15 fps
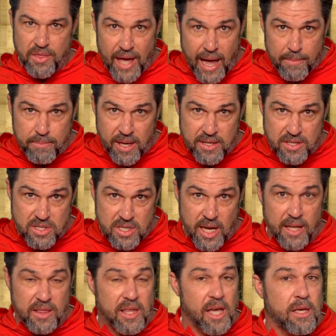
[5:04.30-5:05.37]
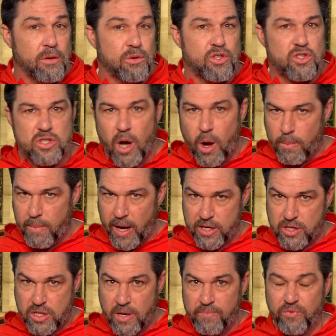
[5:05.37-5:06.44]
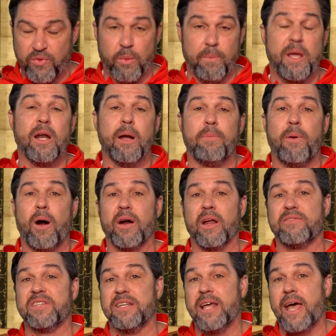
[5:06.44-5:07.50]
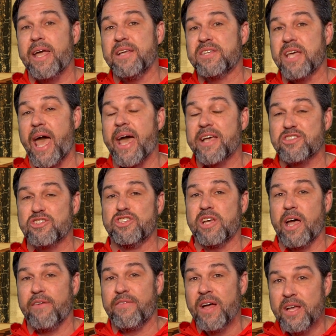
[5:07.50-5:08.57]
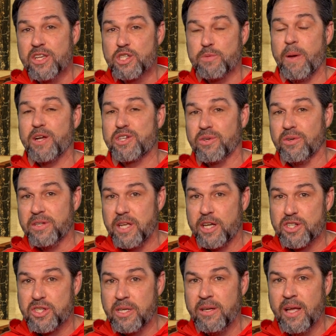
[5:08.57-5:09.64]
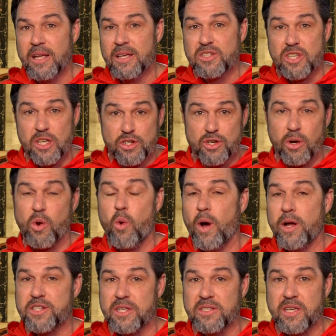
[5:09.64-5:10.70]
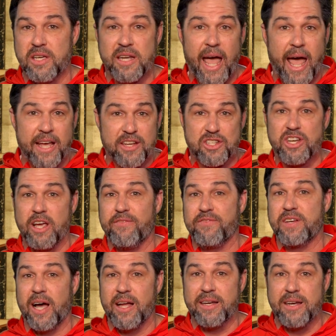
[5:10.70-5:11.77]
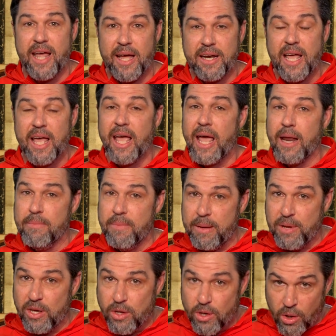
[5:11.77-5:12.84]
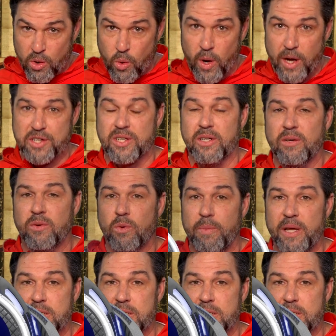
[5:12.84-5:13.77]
That being said, thank you so much for being a part of today's Ask Jeff special edition. Send your questions into askjeff.net, and maybe your question will be